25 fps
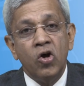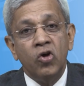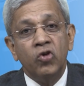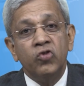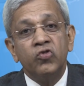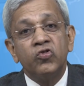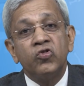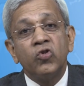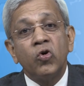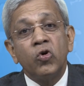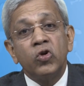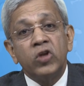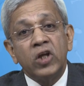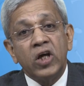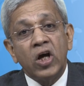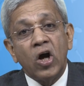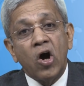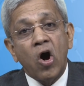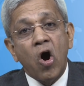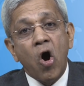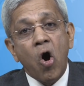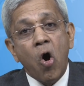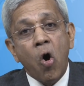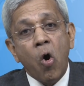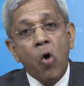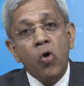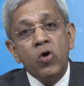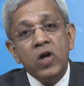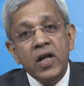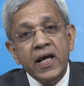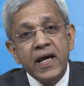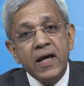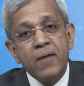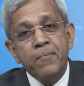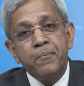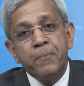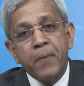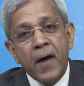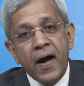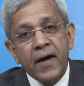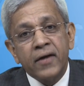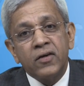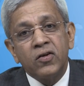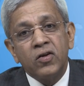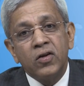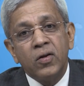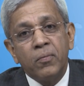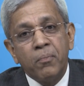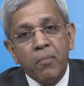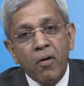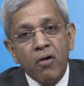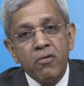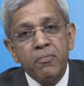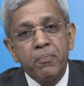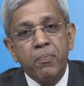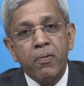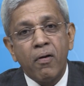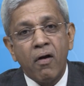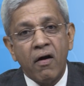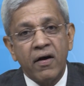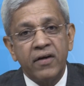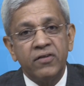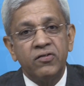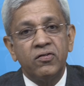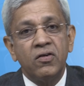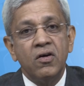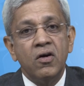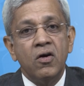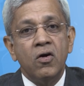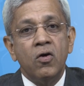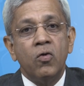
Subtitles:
So the only impact on the bond price